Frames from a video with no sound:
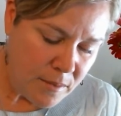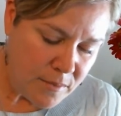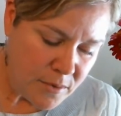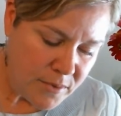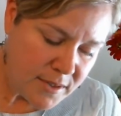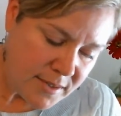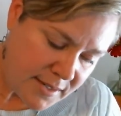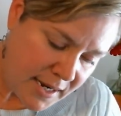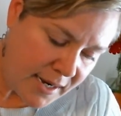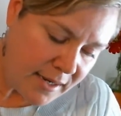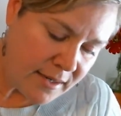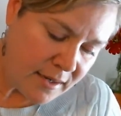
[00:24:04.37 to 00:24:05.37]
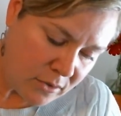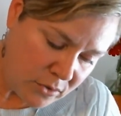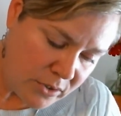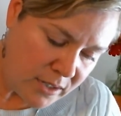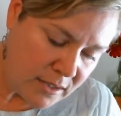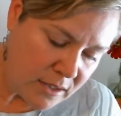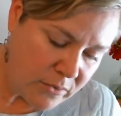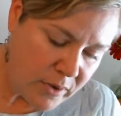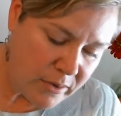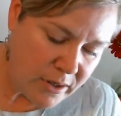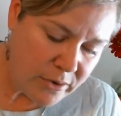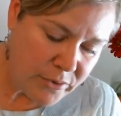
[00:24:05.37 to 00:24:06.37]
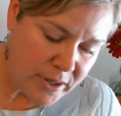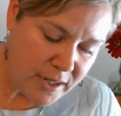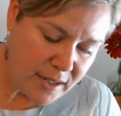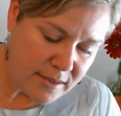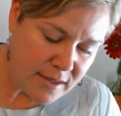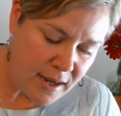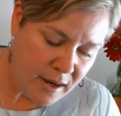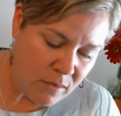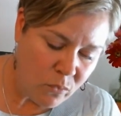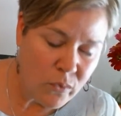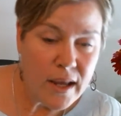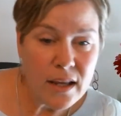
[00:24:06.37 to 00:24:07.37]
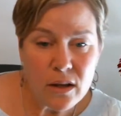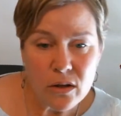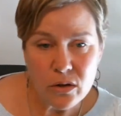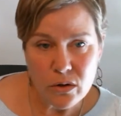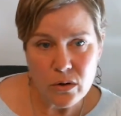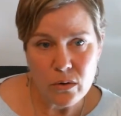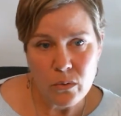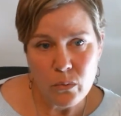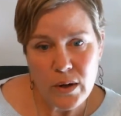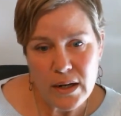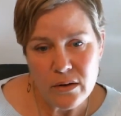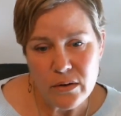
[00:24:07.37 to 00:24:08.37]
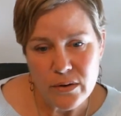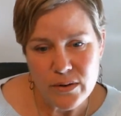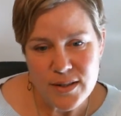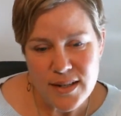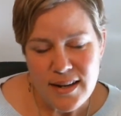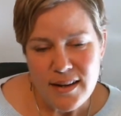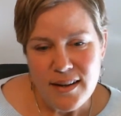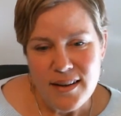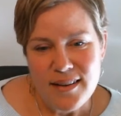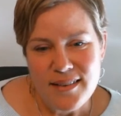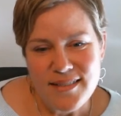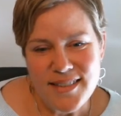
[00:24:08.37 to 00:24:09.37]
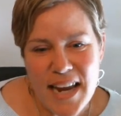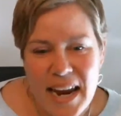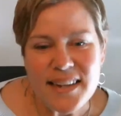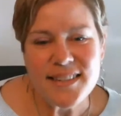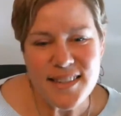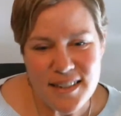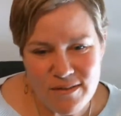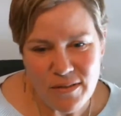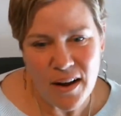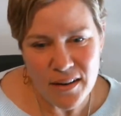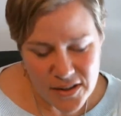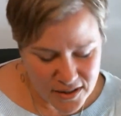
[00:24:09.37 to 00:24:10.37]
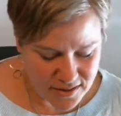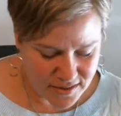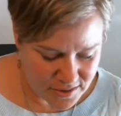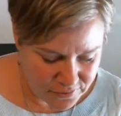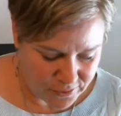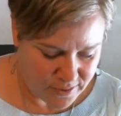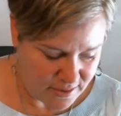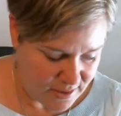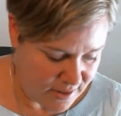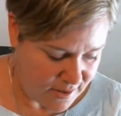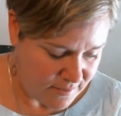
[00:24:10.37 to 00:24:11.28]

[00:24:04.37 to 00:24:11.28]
So the state, including literary critics and regular readers, tasted Vonnegut differently.